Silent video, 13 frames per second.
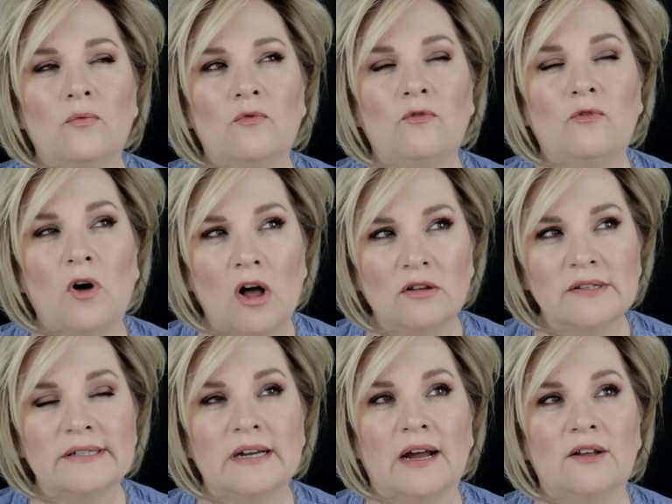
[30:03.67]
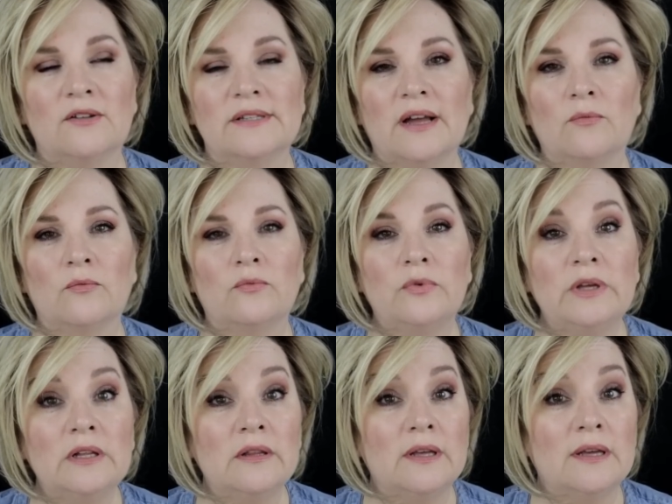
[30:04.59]
fall styles that
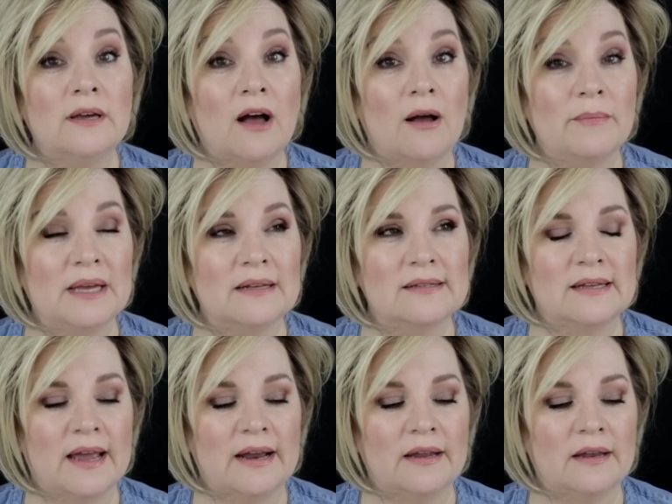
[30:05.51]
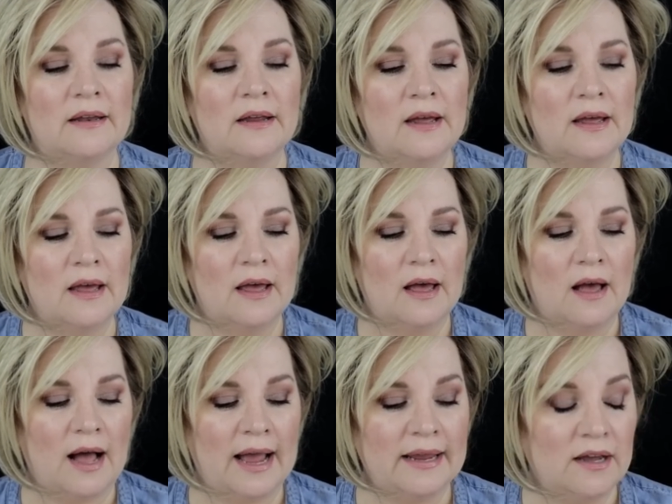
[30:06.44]
really got me excited.
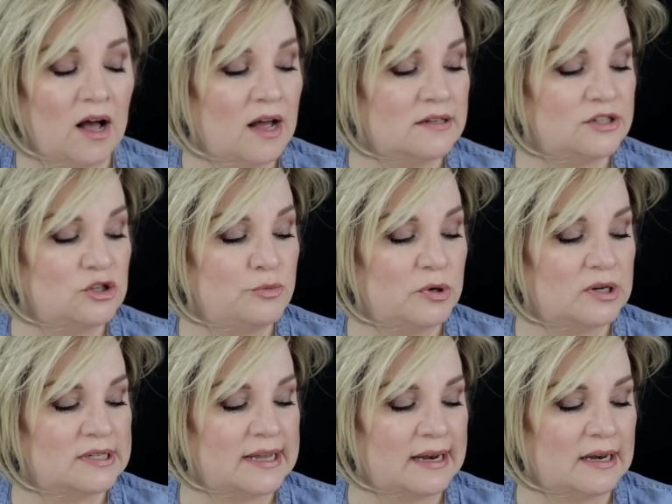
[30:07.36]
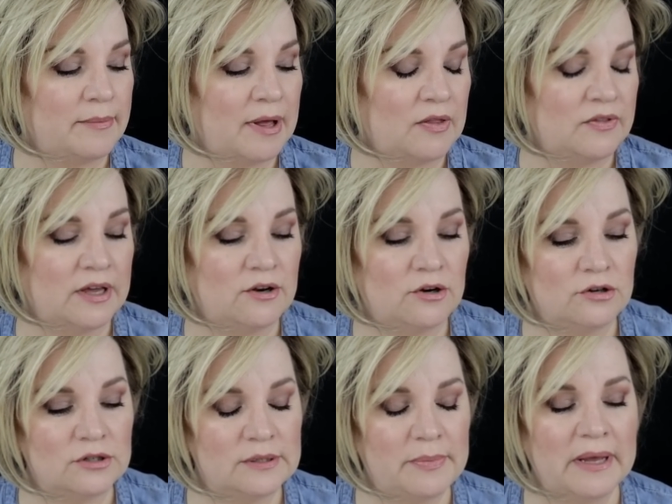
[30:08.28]
I got super excited about the
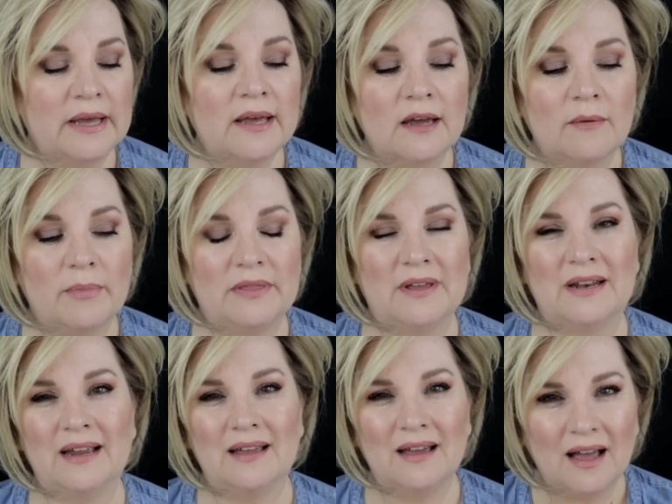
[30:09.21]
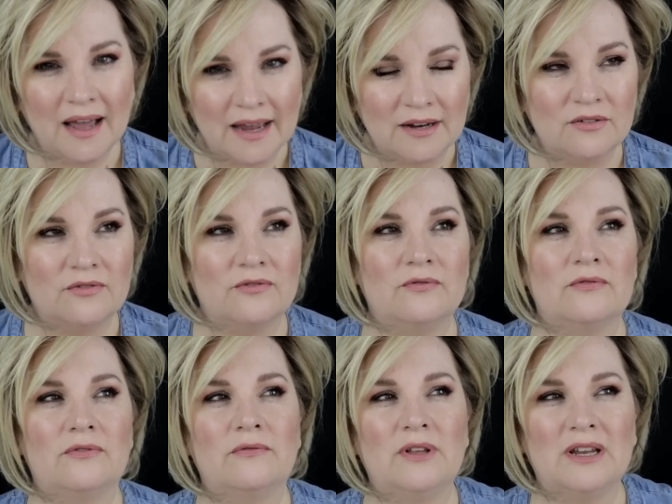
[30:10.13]
editor's pick, but then I kind of,
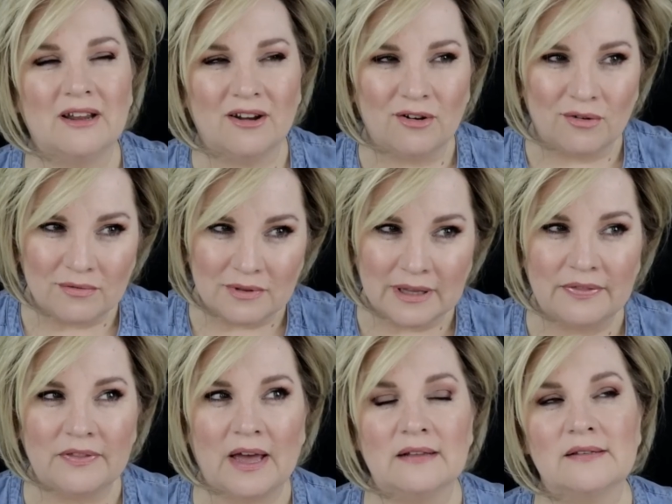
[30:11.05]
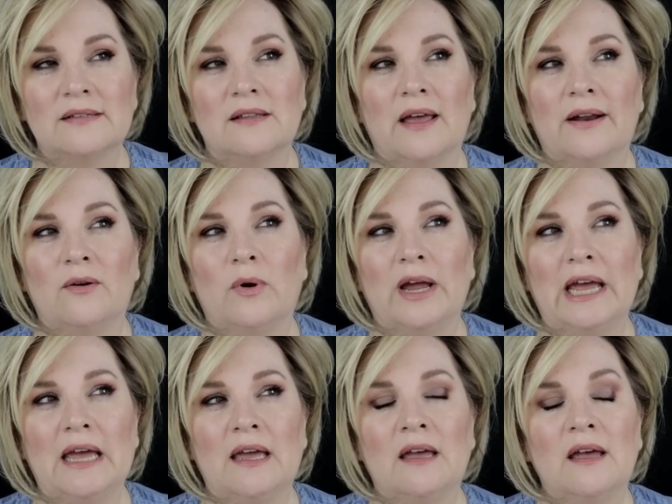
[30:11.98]
you know, let that slide
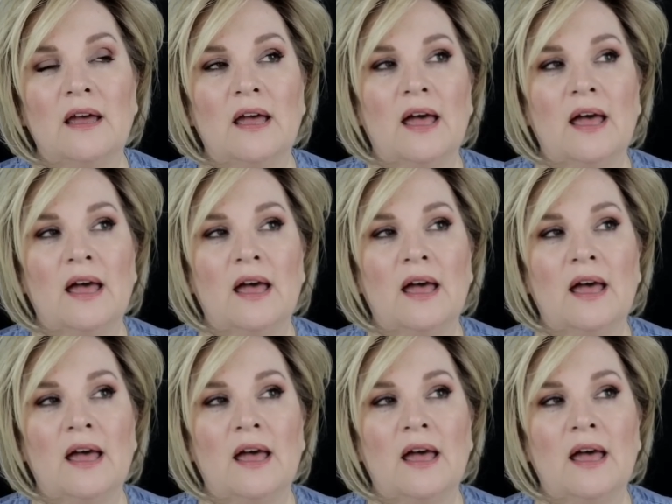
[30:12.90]
away.